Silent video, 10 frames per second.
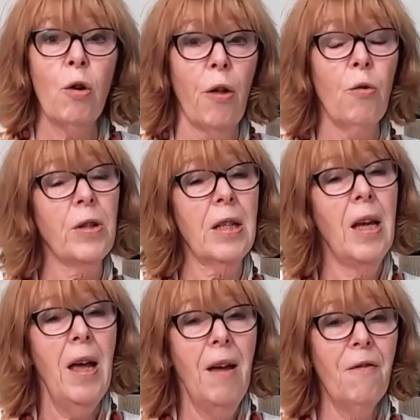I thought I'd
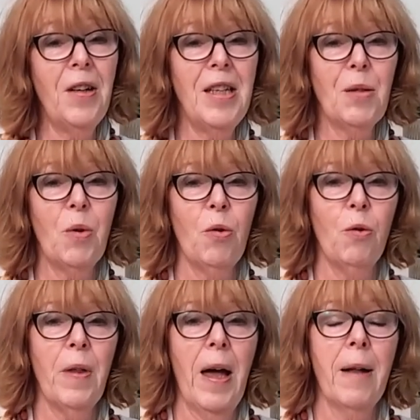finished with
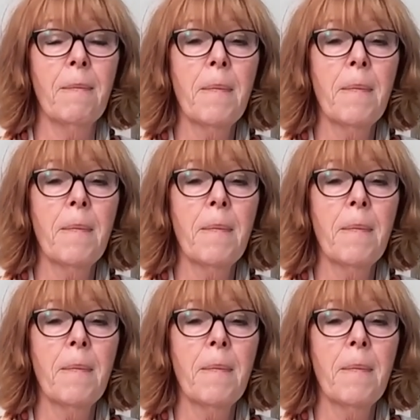all that.